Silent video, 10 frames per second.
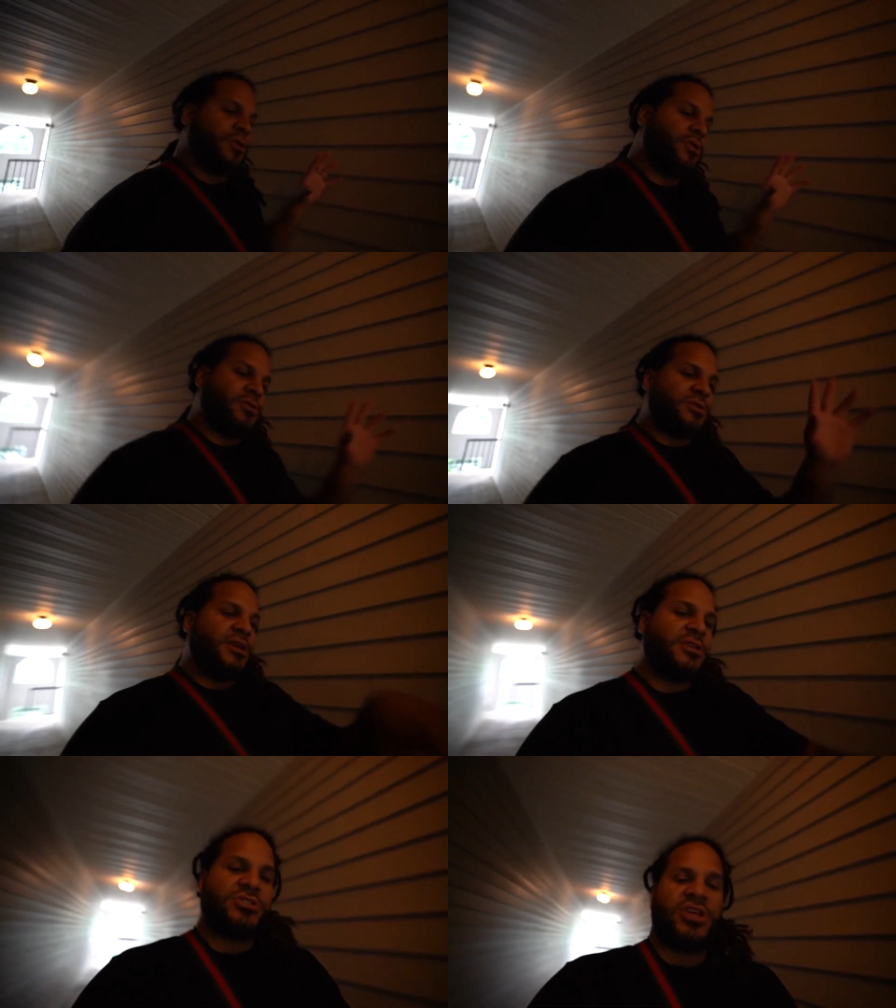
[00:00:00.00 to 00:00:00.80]
go to
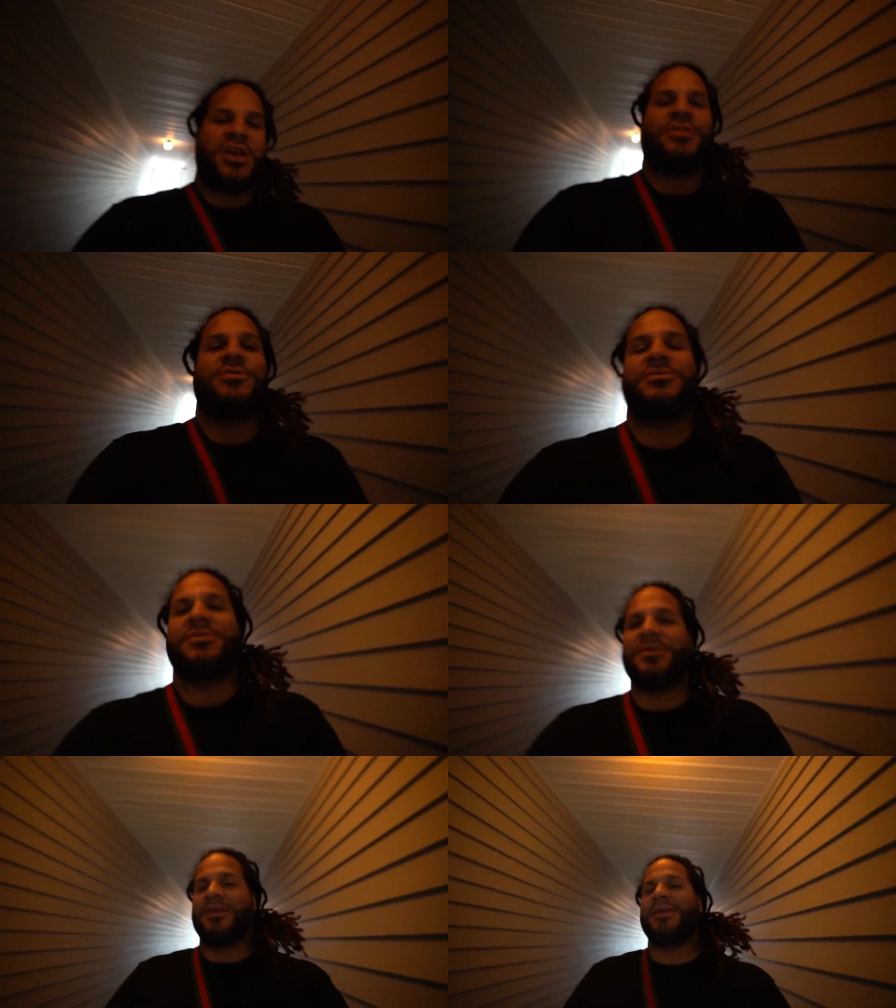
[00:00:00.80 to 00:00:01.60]
his channel,
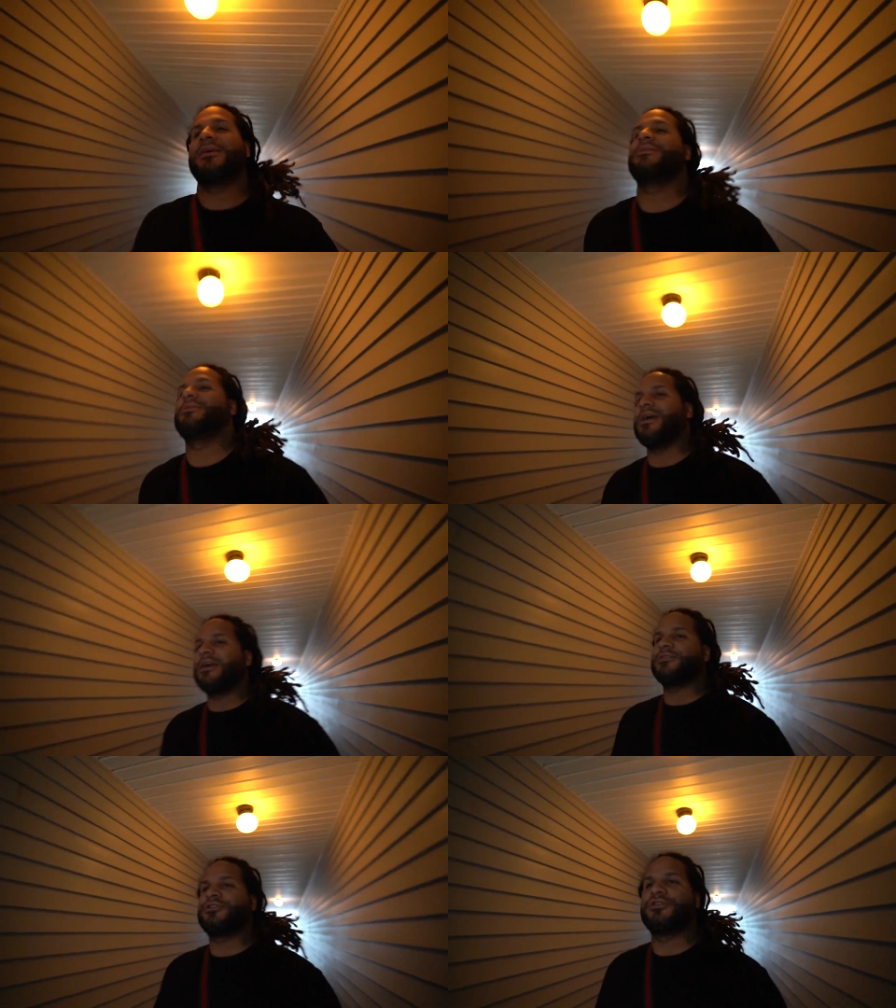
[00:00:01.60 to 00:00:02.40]
The Kid
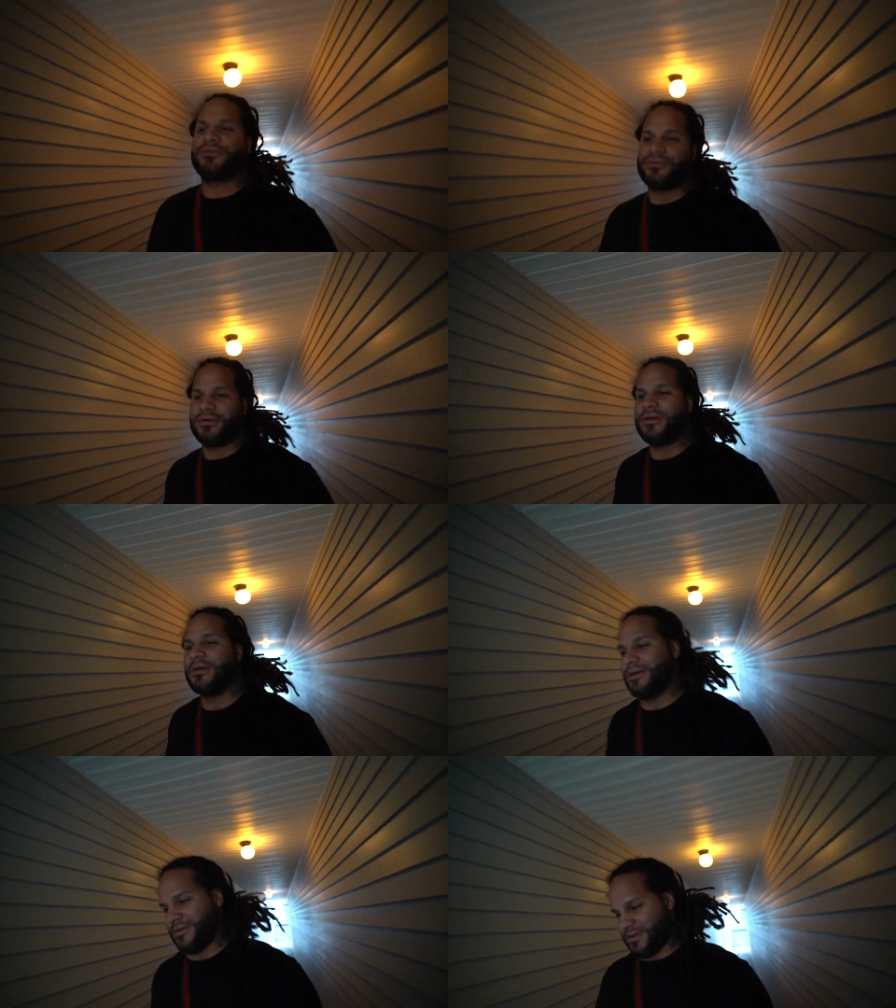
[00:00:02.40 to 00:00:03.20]
Nighter Show.
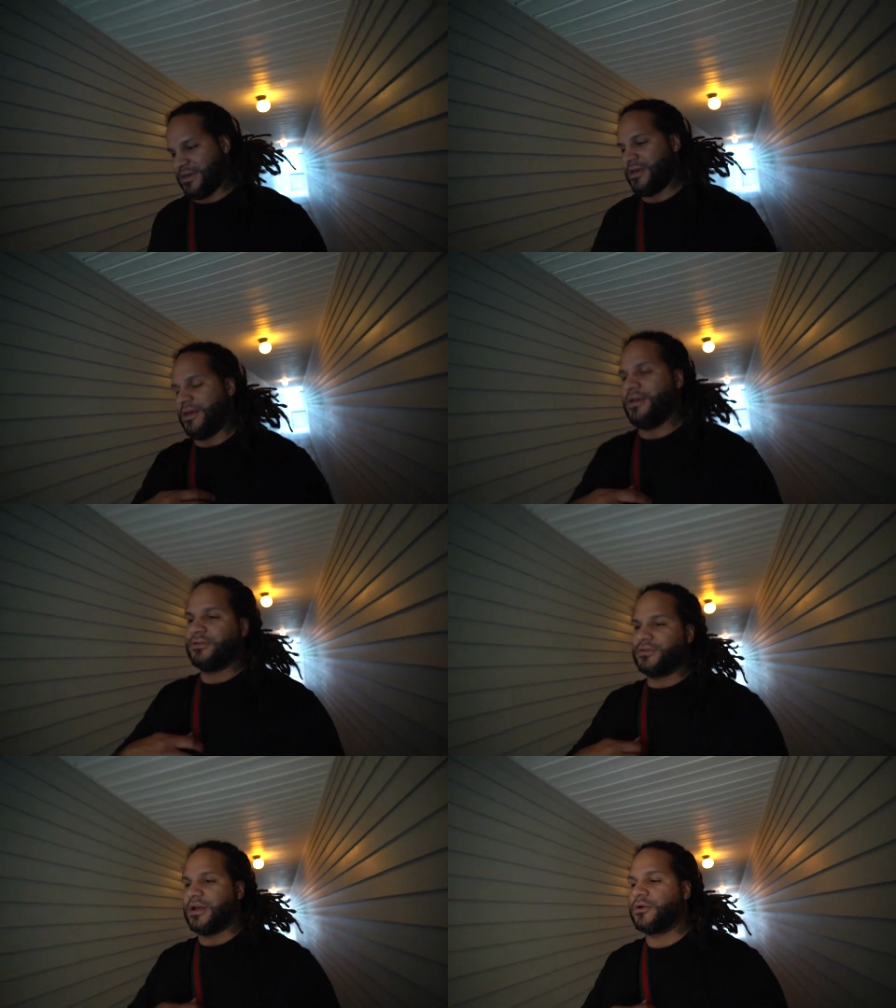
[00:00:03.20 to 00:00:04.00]

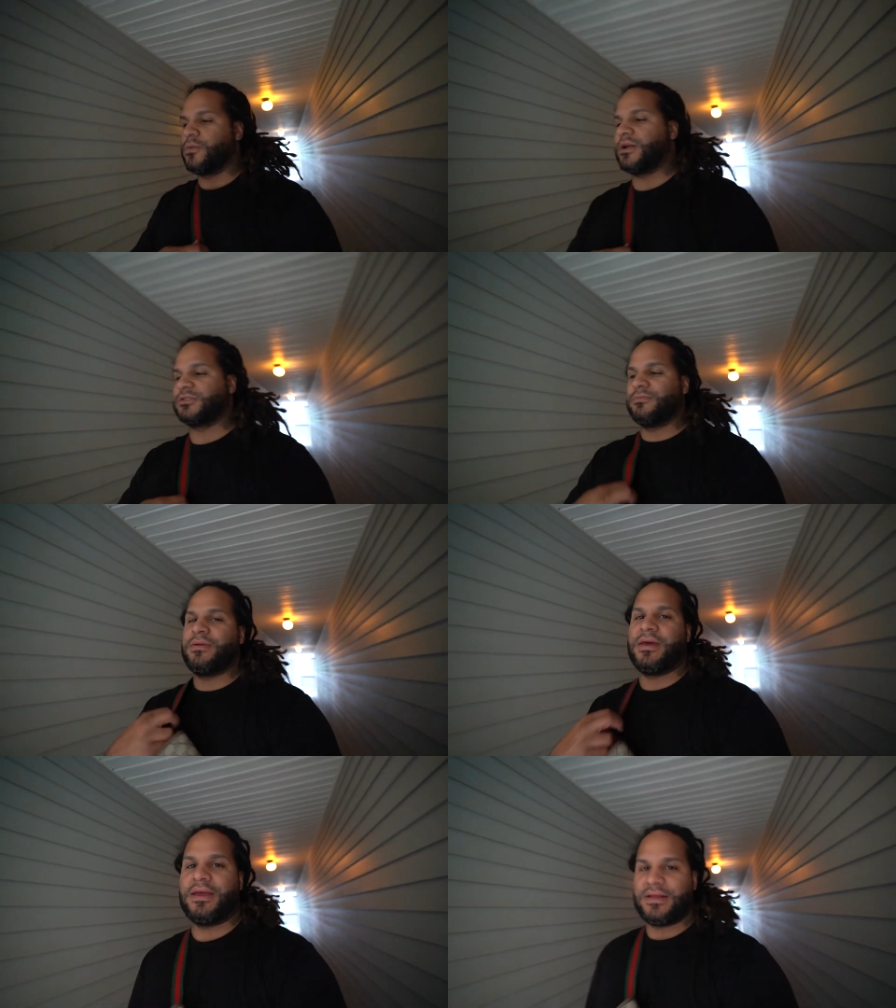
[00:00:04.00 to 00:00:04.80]
So I could watch him
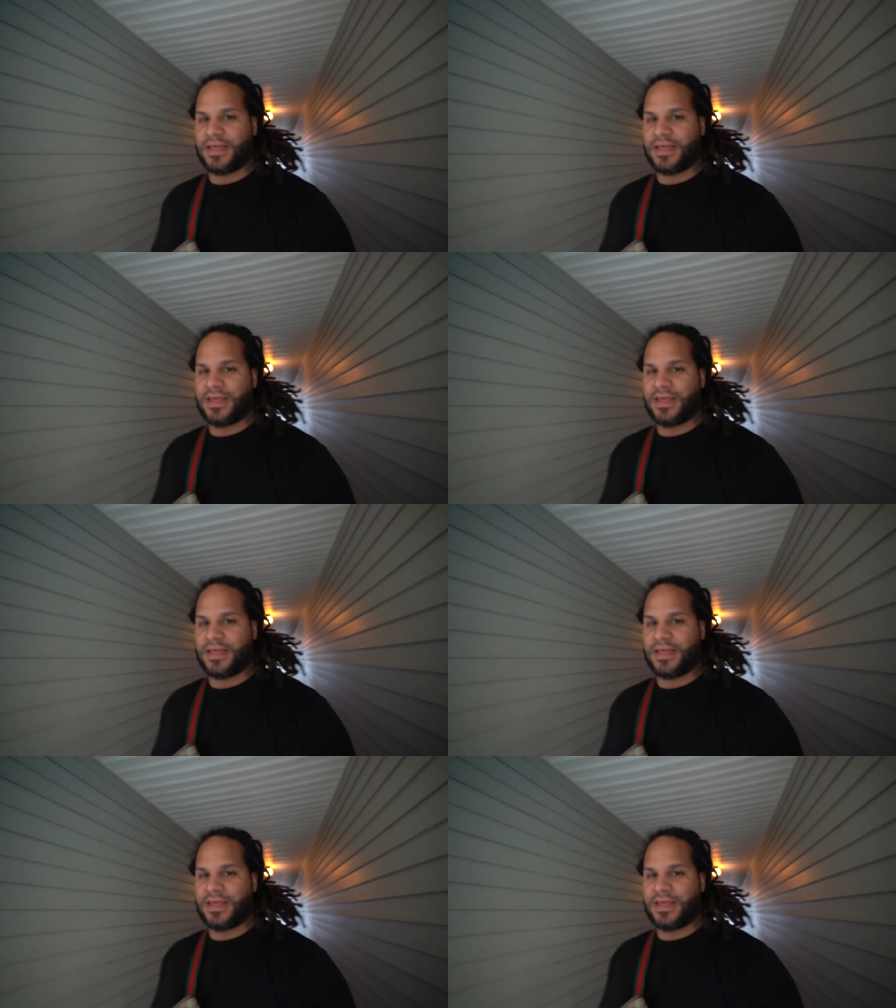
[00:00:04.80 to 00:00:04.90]
play.